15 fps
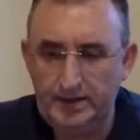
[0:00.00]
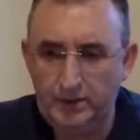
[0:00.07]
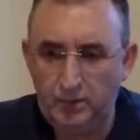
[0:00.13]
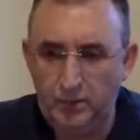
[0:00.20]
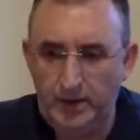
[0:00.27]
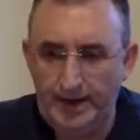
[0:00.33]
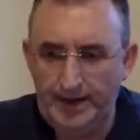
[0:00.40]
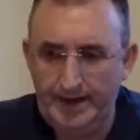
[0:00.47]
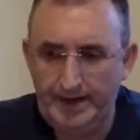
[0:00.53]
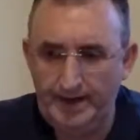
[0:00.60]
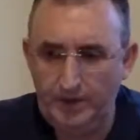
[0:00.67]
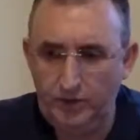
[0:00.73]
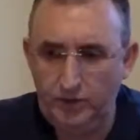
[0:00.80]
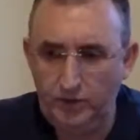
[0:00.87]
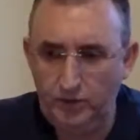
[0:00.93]

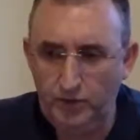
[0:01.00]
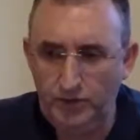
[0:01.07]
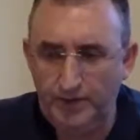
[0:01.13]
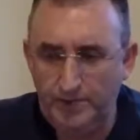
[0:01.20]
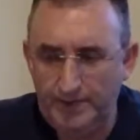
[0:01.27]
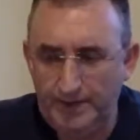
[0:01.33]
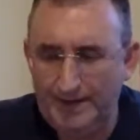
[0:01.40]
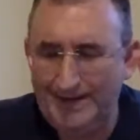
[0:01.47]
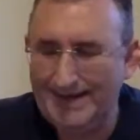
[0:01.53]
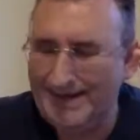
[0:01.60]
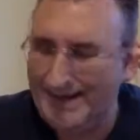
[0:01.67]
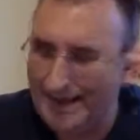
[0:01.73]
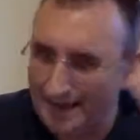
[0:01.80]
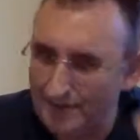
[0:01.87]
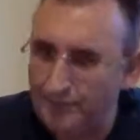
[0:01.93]
when you are
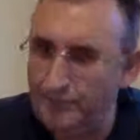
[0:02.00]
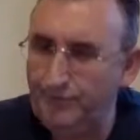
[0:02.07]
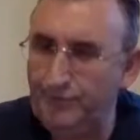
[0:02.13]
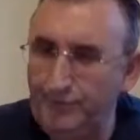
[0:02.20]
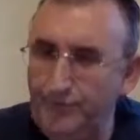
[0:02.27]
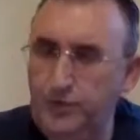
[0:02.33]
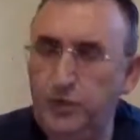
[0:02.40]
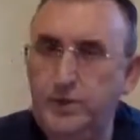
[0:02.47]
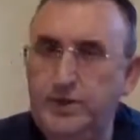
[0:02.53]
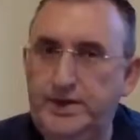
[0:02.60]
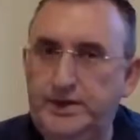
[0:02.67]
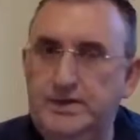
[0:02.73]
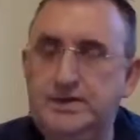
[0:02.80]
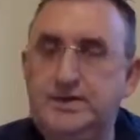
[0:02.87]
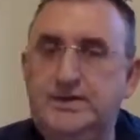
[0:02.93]
being
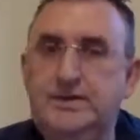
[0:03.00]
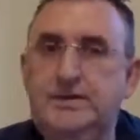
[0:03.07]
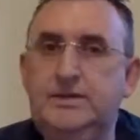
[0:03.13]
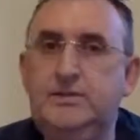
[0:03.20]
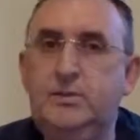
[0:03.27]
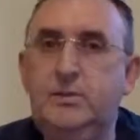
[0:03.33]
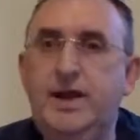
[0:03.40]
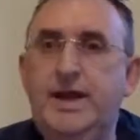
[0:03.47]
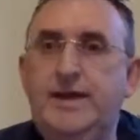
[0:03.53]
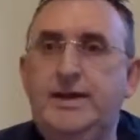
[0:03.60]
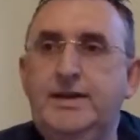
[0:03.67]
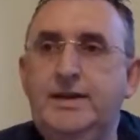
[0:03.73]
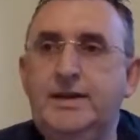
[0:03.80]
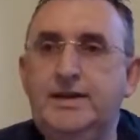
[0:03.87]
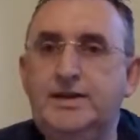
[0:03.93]
influenced,
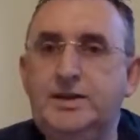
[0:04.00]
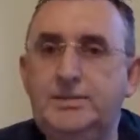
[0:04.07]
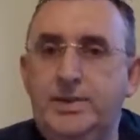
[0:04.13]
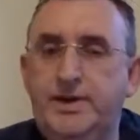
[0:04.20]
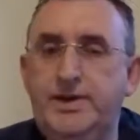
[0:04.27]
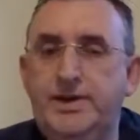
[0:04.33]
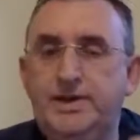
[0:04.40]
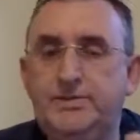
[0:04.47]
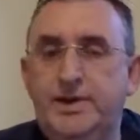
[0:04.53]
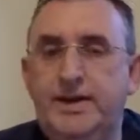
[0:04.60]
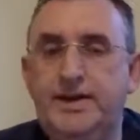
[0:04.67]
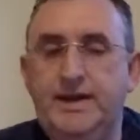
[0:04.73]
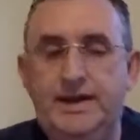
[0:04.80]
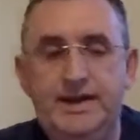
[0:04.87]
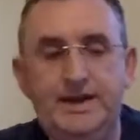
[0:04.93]
when a spirit has
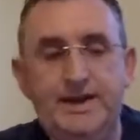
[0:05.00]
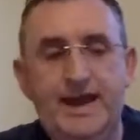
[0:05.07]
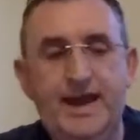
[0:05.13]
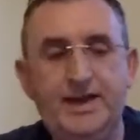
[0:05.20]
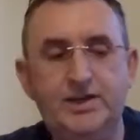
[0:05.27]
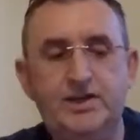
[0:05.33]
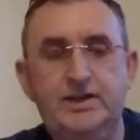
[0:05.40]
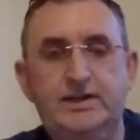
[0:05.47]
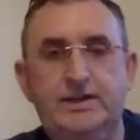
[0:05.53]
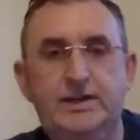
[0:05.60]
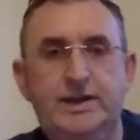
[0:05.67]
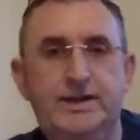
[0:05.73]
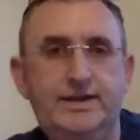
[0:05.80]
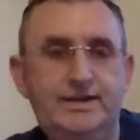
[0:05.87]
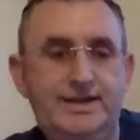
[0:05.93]
made a
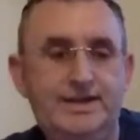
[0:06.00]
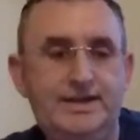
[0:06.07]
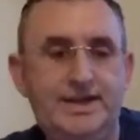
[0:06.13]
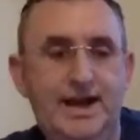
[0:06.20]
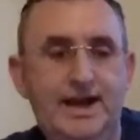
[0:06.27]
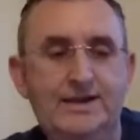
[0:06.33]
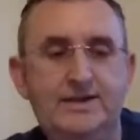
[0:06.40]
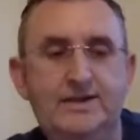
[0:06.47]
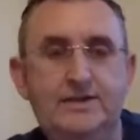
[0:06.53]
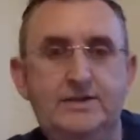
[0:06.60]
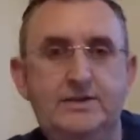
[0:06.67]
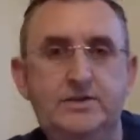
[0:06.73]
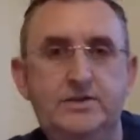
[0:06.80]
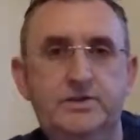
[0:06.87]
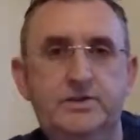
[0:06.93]
connection and
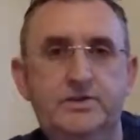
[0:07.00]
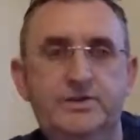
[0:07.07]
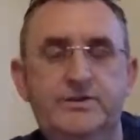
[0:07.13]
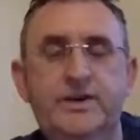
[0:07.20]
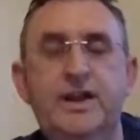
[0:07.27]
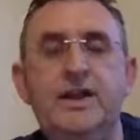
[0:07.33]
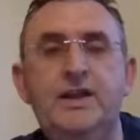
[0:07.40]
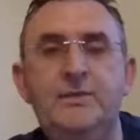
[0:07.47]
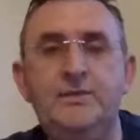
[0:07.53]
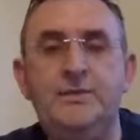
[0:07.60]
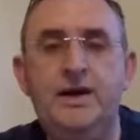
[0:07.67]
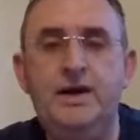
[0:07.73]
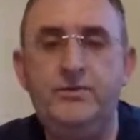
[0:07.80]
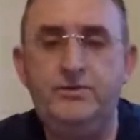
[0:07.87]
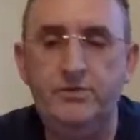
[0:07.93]
started to develop
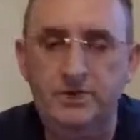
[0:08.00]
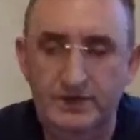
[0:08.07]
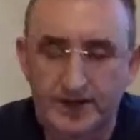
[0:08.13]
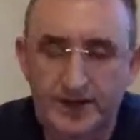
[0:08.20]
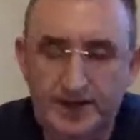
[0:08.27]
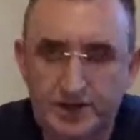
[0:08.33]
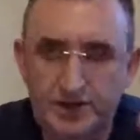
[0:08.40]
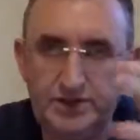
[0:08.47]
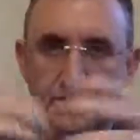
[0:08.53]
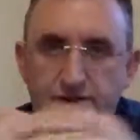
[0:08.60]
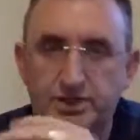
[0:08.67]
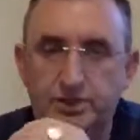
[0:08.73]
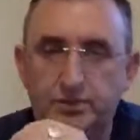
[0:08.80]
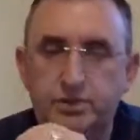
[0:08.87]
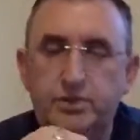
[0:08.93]
that
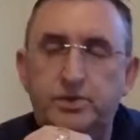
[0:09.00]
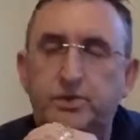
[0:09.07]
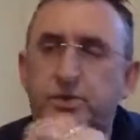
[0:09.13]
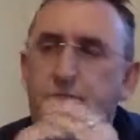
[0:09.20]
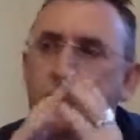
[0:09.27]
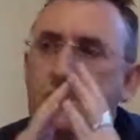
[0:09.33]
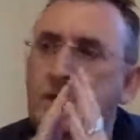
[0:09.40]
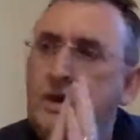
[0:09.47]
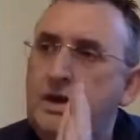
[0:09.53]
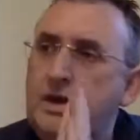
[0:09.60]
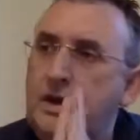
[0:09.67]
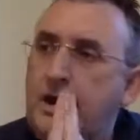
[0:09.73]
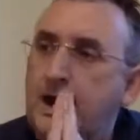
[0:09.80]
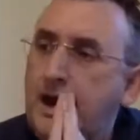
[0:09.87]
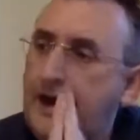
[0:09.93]
relationship with you,
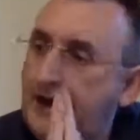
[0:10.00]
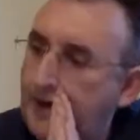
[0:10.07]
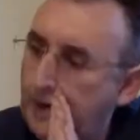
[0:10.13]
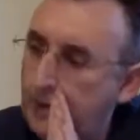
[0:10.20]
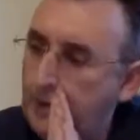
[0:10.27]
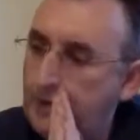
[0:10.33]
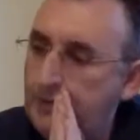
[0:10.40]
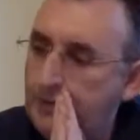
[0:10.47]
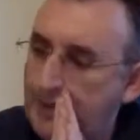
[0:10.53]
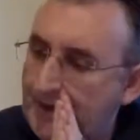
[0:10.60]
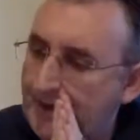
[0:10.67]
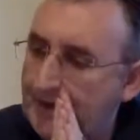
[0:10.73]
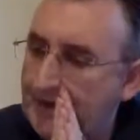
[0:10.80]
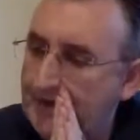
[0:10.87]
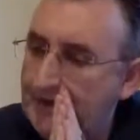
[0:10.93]
and you're
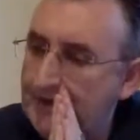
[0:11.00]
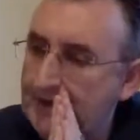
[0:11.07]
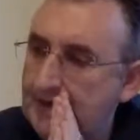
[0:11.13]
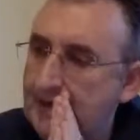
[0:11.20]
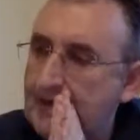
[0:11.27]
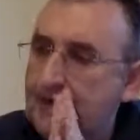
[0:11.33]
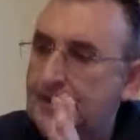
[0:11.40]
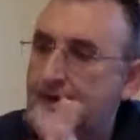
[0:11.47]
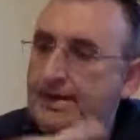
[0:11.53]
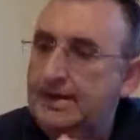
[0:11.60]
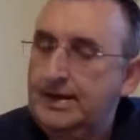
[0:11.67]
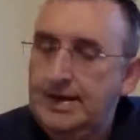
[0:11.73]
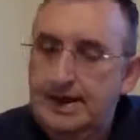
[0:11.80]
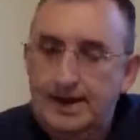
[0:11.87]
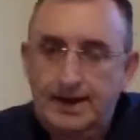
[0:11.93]
making
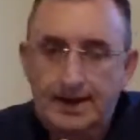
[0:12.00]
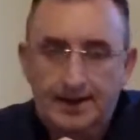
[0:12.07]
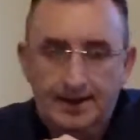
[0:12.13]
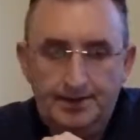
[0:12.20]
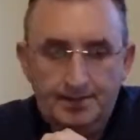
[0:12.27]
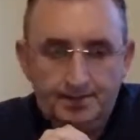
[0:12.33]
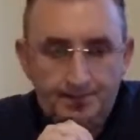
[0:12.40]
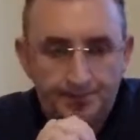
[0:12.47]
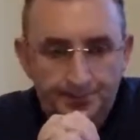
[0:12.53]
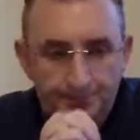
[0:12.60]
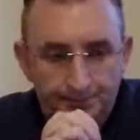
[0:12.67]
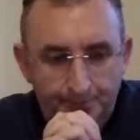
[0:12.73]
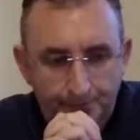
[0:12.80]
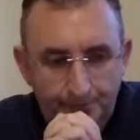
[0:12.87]
a